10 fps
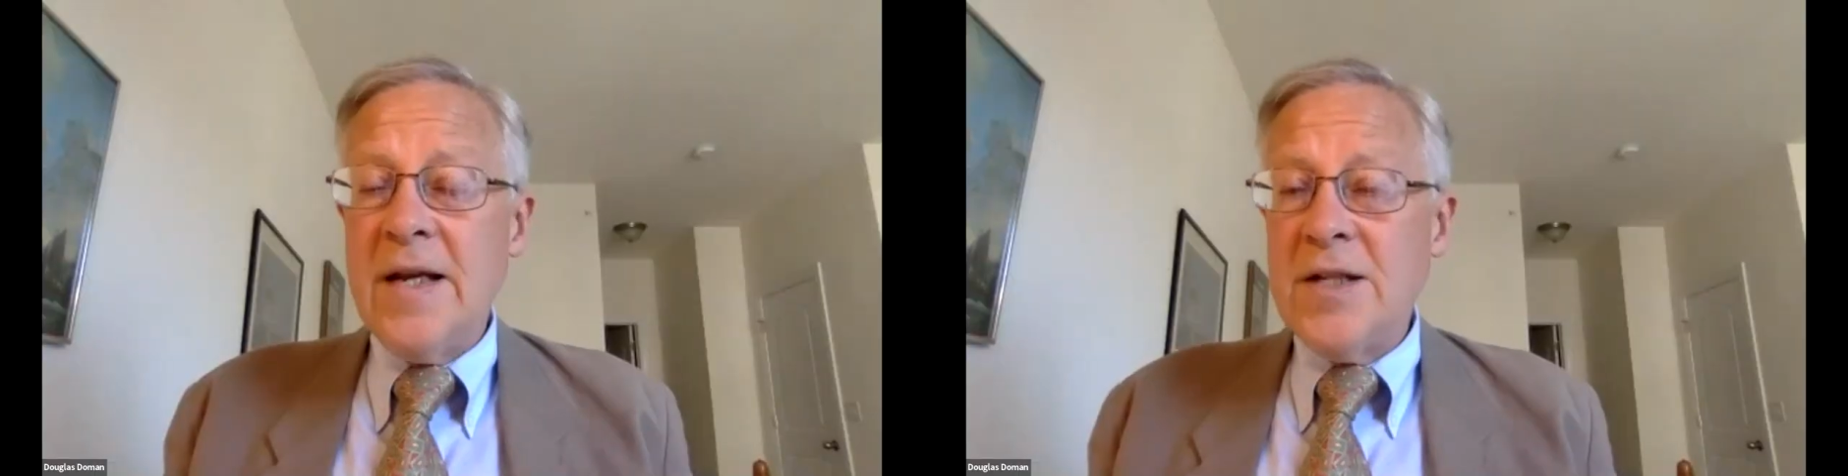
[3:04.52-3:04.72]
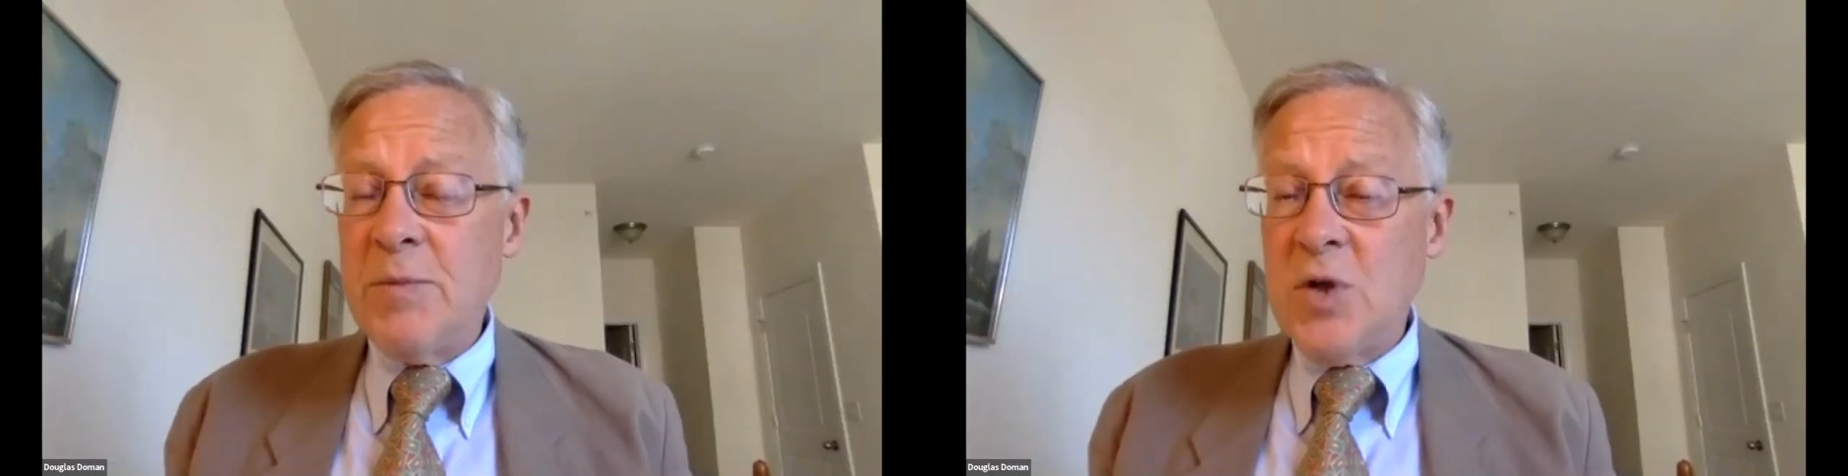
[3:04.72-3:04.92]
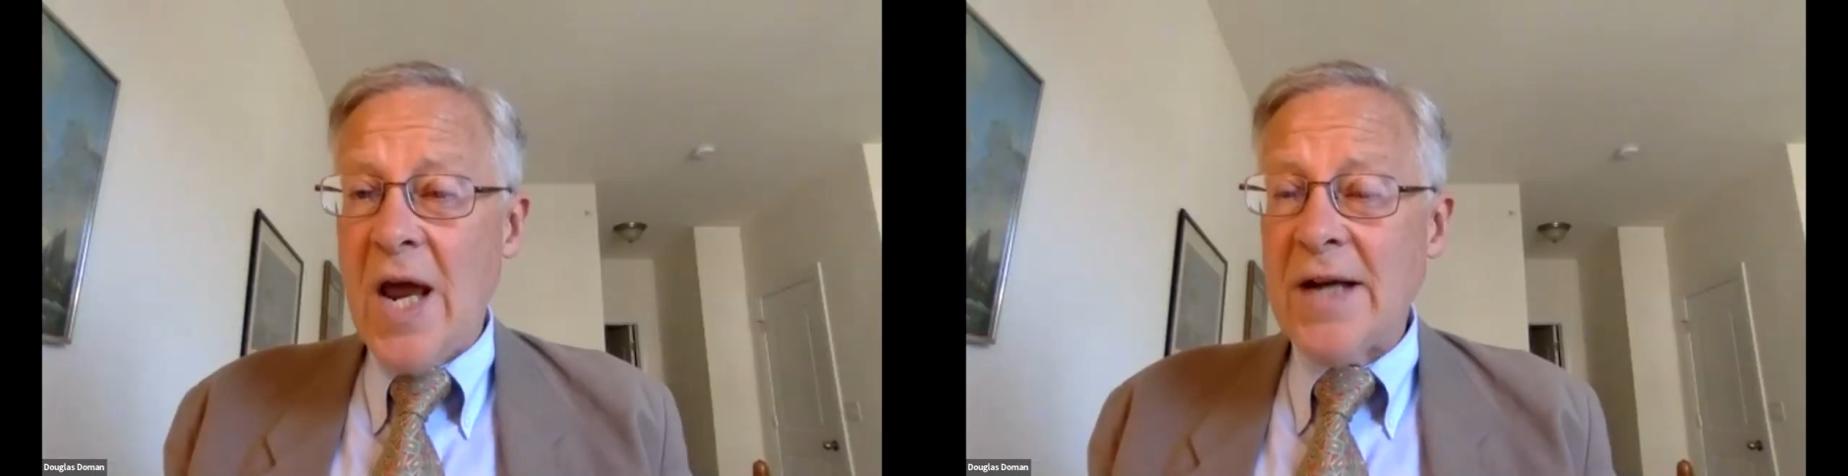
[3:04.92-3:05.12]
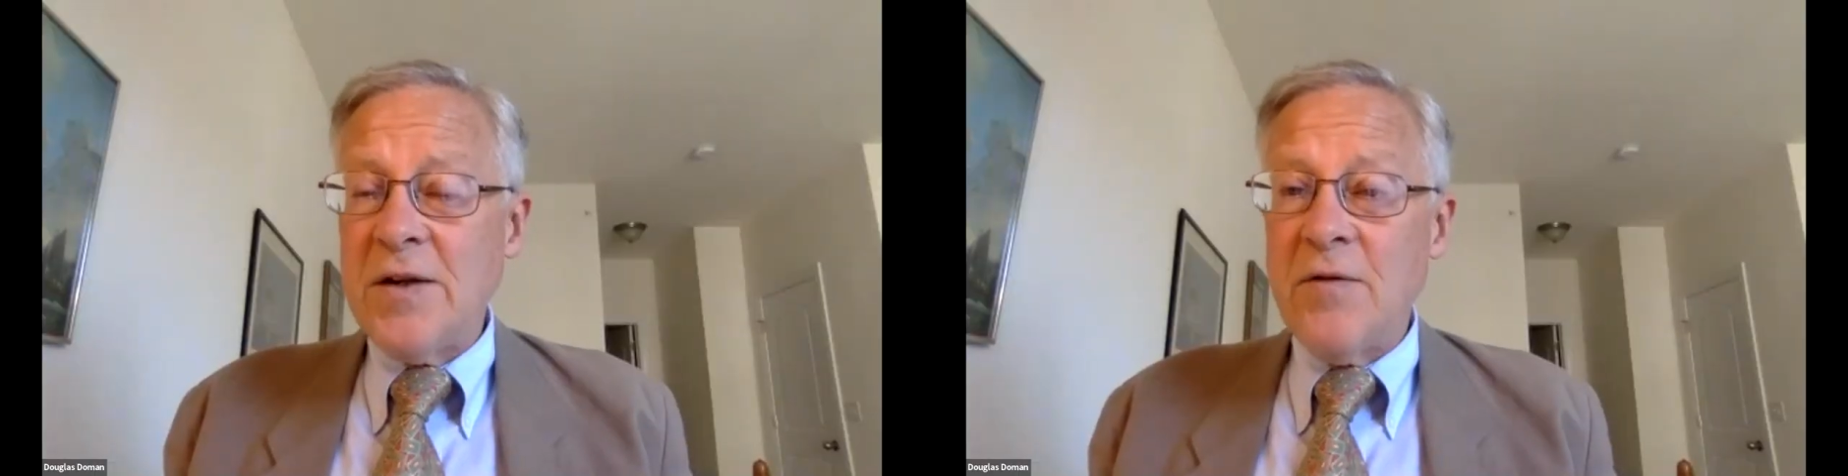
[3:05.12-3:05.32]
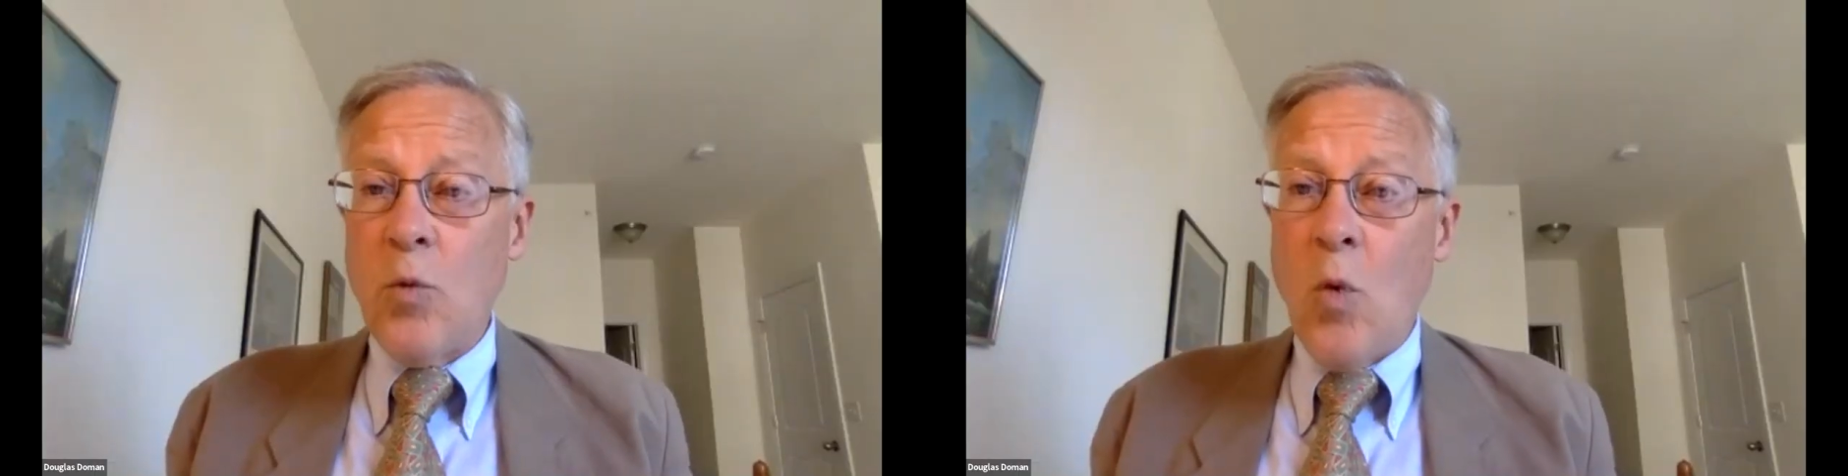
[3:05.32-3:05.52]
his
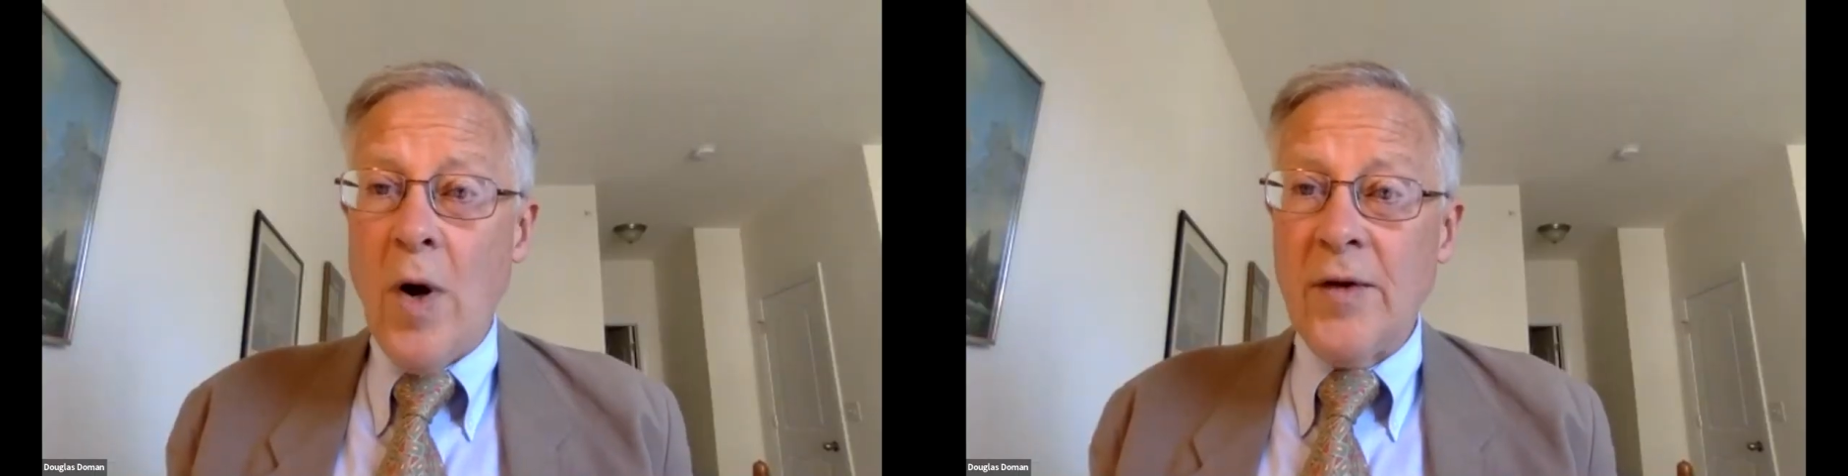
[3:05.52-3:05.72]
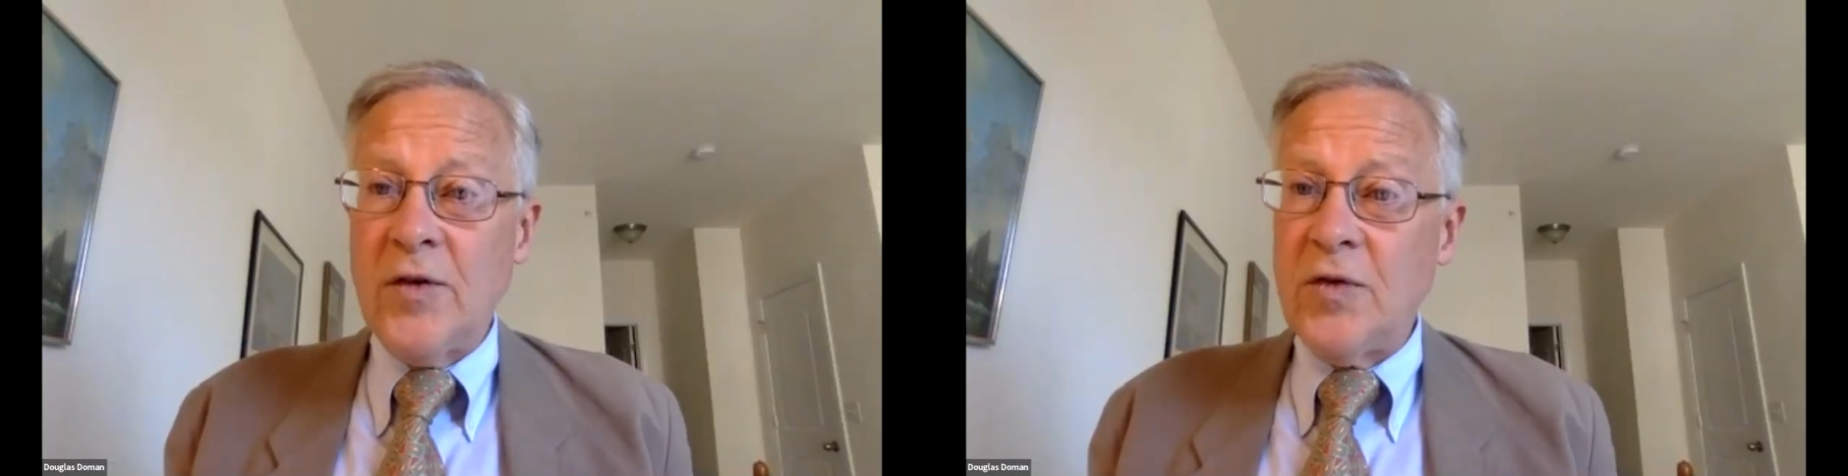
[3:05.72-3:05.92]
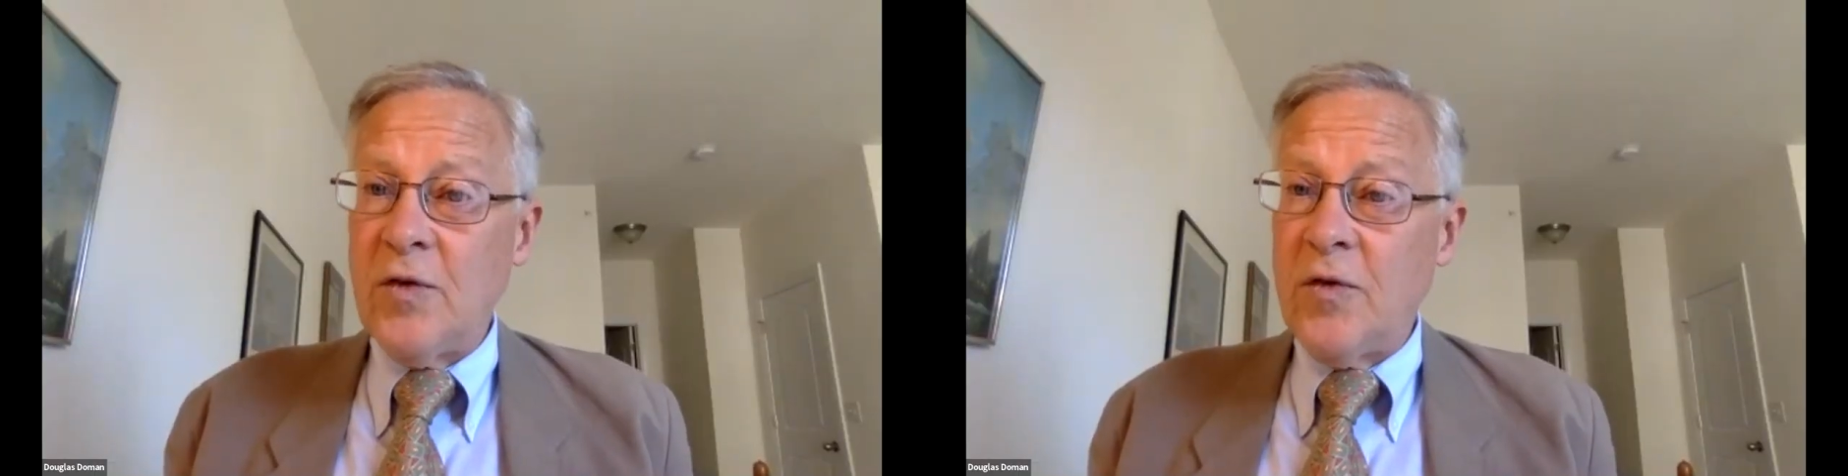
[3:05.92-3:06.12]
objective was